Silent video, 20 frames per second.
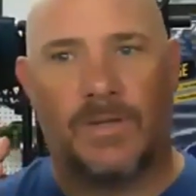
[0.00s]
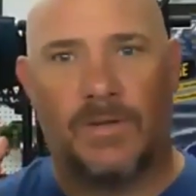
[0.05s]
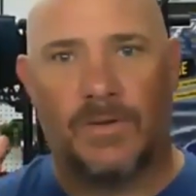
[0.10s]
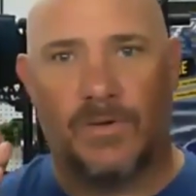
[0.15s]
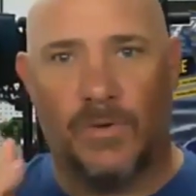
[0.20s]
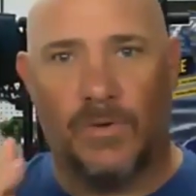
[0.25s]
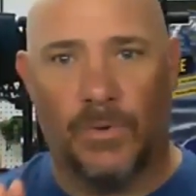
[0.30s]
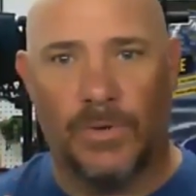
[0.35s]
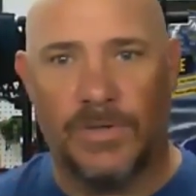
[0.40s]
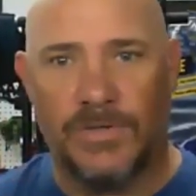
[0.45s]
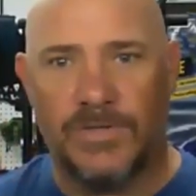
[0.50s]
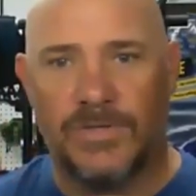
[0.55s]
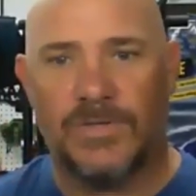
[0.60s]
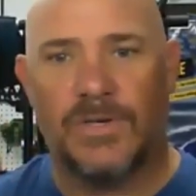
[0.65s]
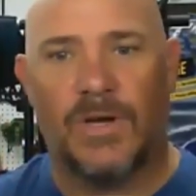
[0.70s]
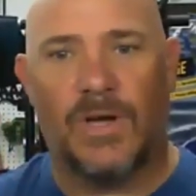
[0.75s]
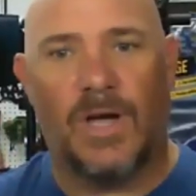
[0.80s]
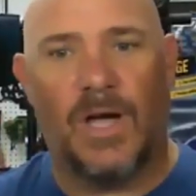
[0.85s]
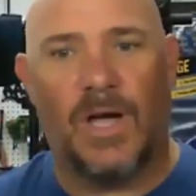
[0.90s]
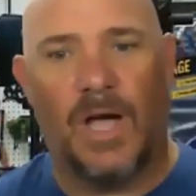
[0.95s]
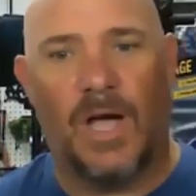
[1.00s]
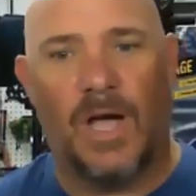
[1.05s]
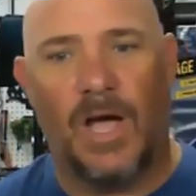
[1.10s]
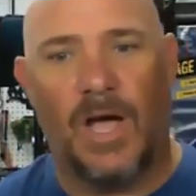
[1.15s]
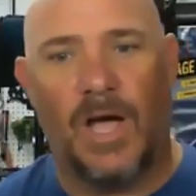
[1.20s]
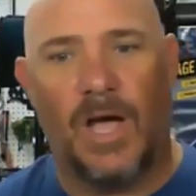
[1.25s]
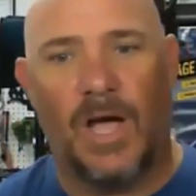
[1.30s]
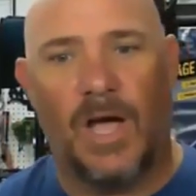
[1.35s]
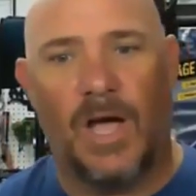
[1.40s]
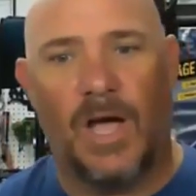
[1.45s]
course
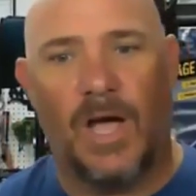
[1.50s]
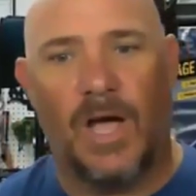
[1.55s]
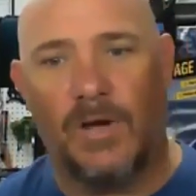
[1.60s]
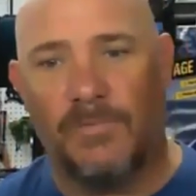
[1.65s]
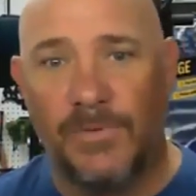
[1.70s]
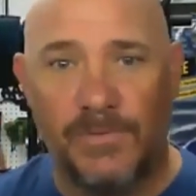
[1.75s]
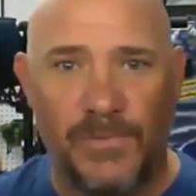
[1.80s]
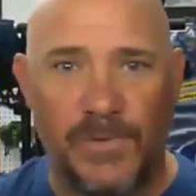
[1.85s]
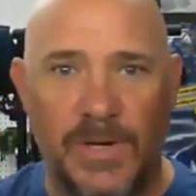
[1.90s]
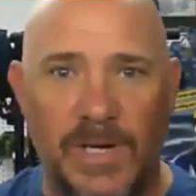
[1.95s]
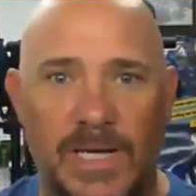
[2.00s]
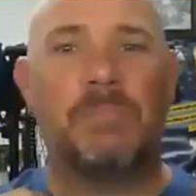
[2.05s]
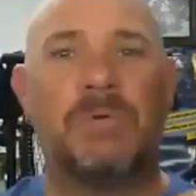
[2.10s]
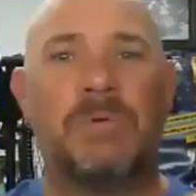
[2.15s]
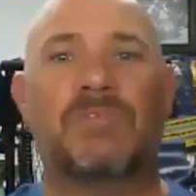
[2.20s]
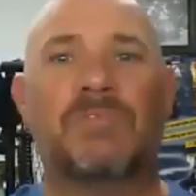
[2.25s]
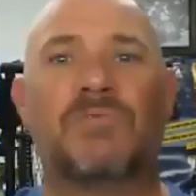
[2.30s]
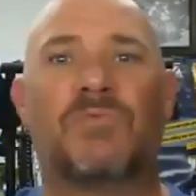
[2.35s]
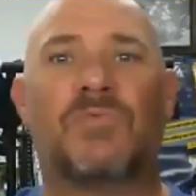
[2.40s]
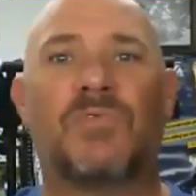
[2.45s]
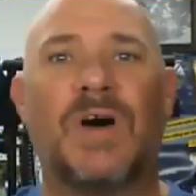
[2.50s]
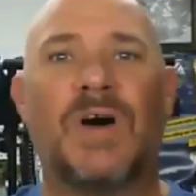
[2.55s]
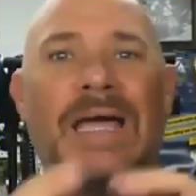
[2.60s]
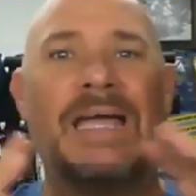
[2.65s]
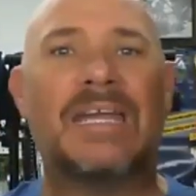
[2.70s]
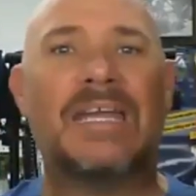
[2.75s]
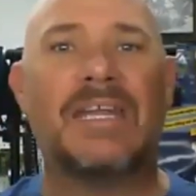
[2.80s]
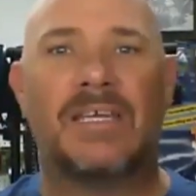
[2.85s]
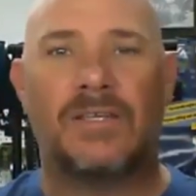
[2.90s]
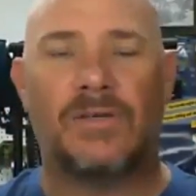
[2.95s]
offered free. I'm
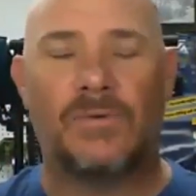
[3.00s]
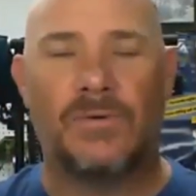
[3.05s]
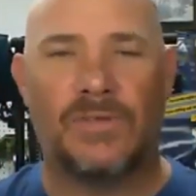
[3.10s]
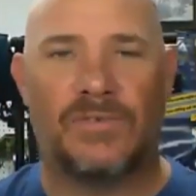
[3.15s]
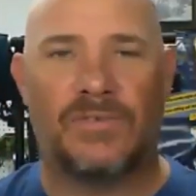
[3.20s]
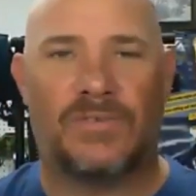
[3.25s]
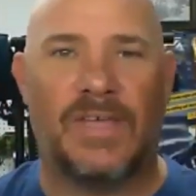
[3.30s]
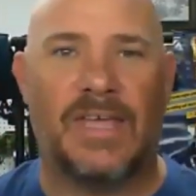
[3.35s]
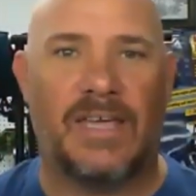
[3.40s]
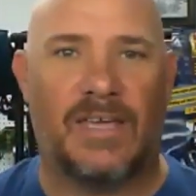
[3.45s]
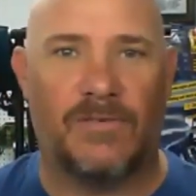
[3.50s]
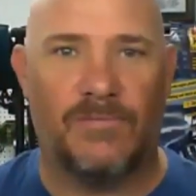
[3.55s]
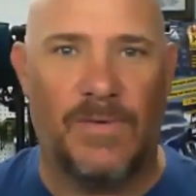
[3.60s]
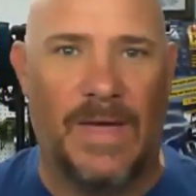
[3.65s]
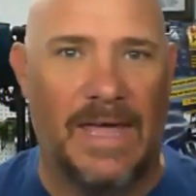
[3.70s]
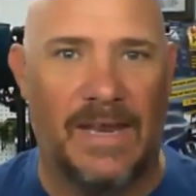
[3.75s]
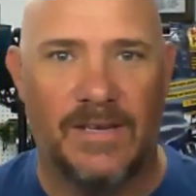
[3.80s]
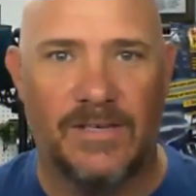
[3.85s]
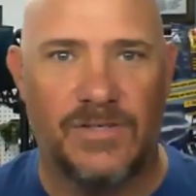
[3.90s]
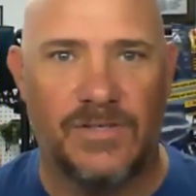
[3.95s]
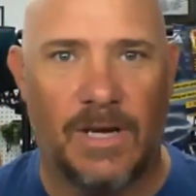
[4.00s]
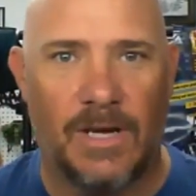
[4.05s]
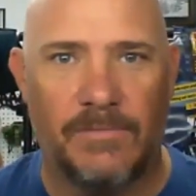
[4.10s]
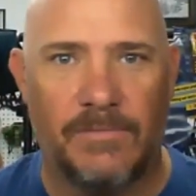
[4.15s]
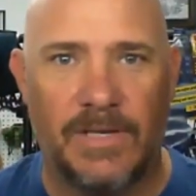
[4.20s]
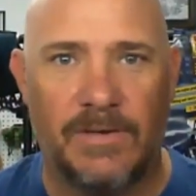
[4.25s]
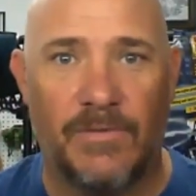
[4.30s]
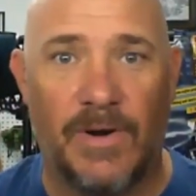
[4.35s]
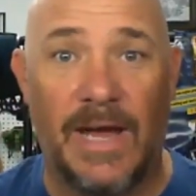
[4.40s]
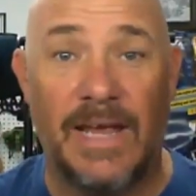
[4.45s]
inviting you to take advantage
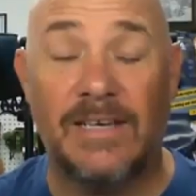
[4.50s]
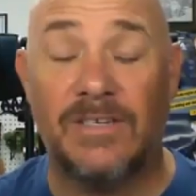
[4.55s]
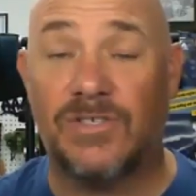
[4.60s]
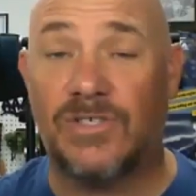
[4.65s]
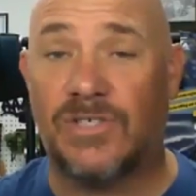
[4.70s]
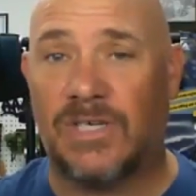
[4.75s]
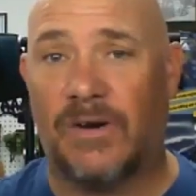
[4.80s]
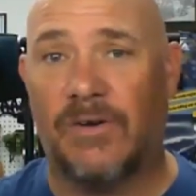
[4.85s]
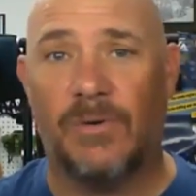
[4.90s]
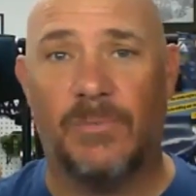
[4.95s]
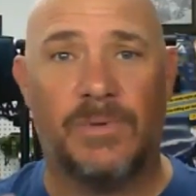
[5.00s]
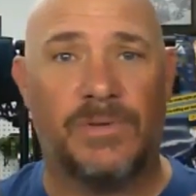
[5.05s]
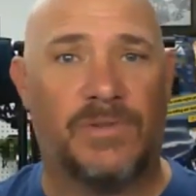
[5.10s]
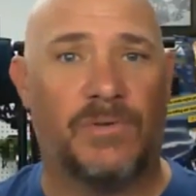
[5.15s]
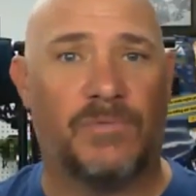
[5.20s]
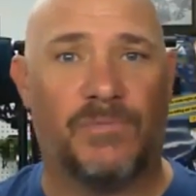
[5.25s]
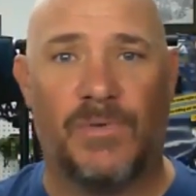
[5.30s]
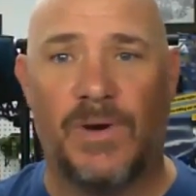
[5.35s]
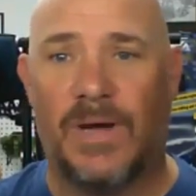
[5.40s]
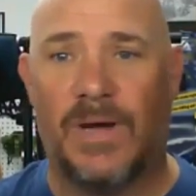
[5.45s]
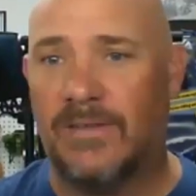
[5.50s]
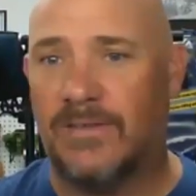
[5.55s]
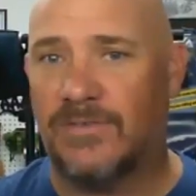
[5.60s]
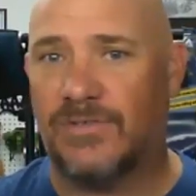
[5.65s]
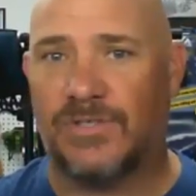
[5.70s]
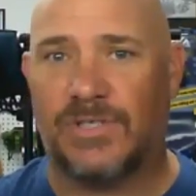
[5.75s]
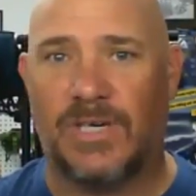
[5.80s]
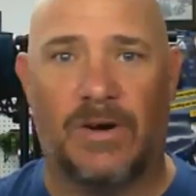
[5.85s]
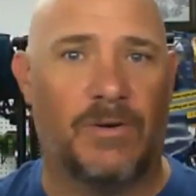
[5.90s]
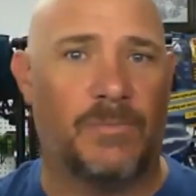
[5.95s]
of it, right? Share it with your friends,
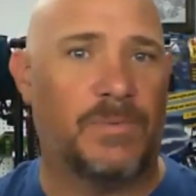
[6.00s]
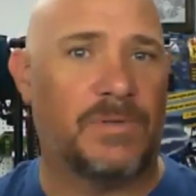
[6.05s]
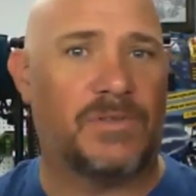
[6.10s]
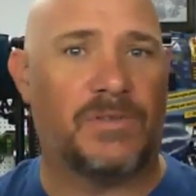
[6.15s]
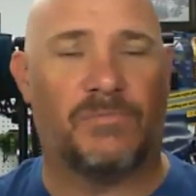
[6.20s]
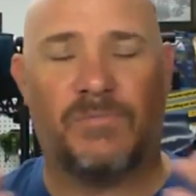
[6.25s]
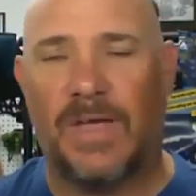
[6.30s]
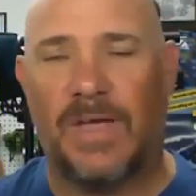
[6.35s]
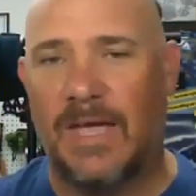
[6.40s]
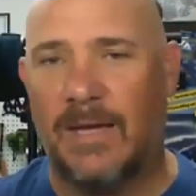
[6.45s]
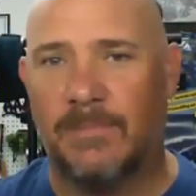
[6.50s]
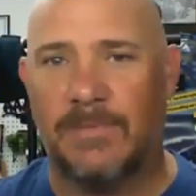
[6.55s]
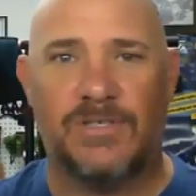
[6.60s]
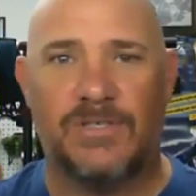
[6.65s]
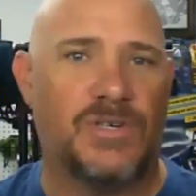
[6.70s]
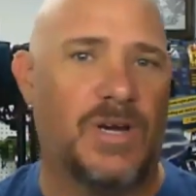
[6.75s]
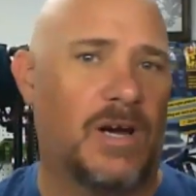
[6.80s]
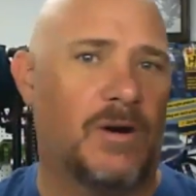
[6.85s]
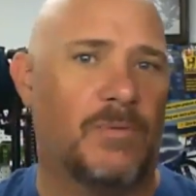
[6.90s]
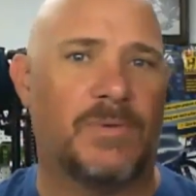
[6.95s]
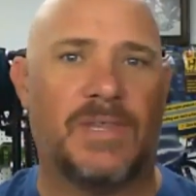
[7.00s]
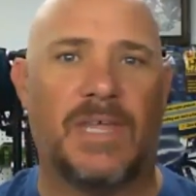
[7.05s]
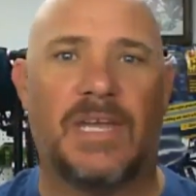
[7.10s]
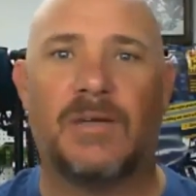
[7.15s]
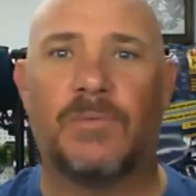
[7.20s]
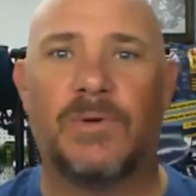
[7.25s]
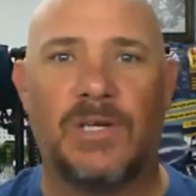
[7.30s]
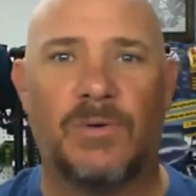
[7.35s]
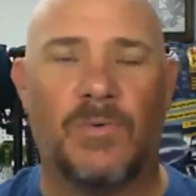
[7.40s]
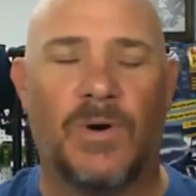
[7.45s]
share it with your family, share it with
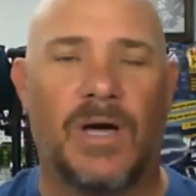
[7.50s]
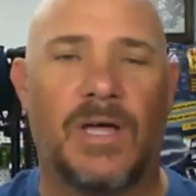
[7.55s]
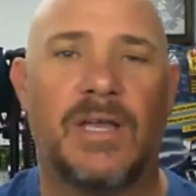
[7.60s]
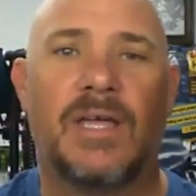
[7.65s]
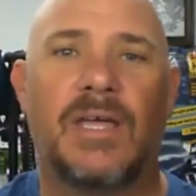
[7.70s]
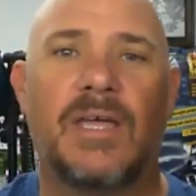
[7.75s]
anyone you want.